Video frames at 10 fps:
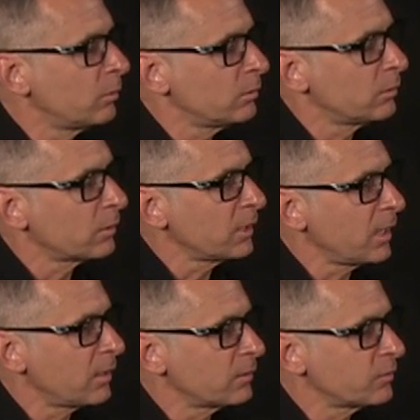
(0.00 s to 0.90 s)
learning
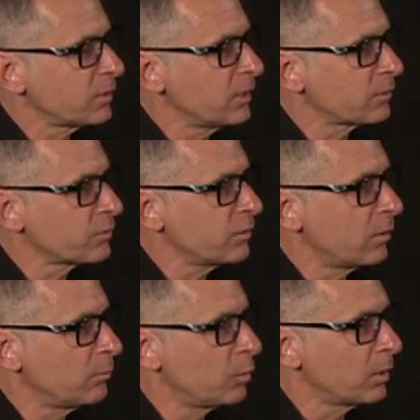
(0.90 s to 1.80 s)
how to ski or
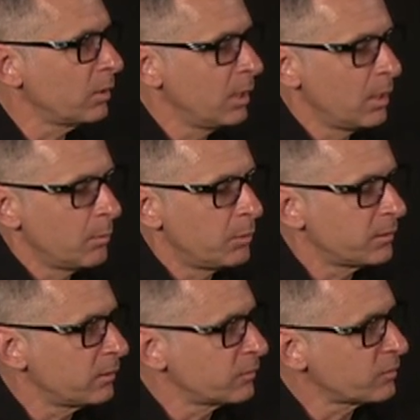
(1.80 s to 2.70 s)
snowboard, but
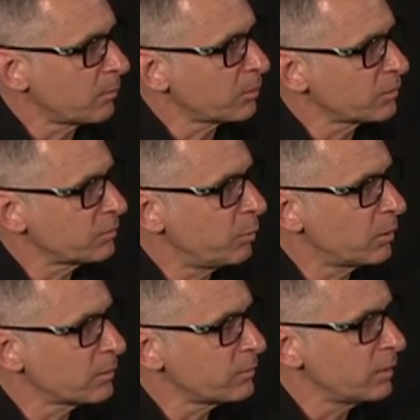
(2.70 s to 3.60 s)
the summer
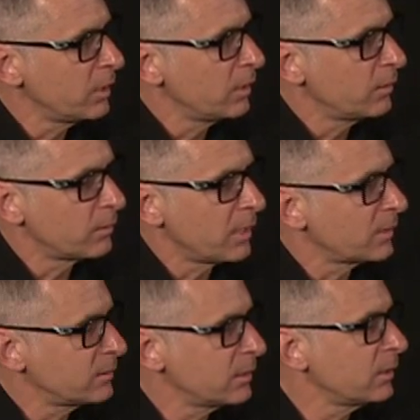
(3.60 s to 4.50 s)
sports, they're
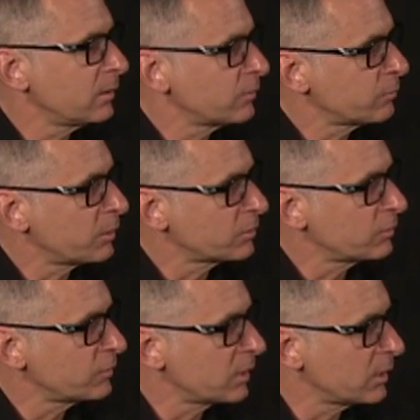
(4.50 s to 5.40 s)
not digging as much
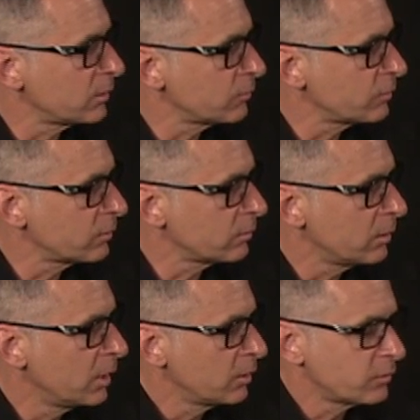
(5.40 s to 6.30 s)
as they used to.
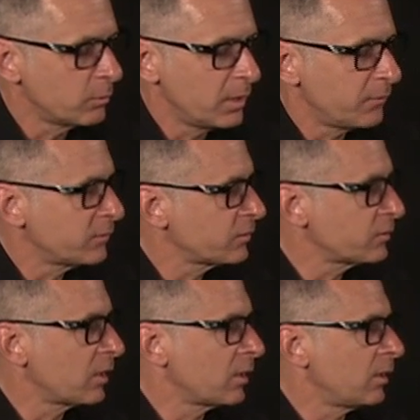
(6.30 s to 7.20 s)
So we have to
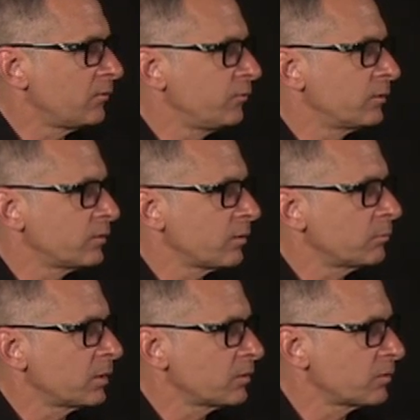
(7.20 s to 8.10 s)
start off with
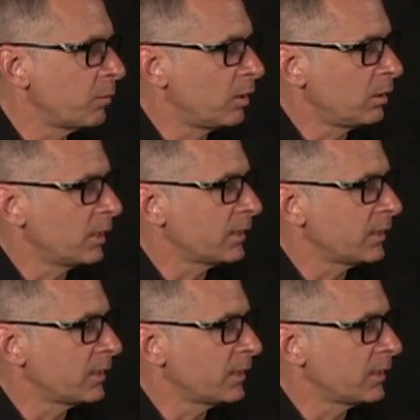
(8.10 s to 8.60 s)
something small like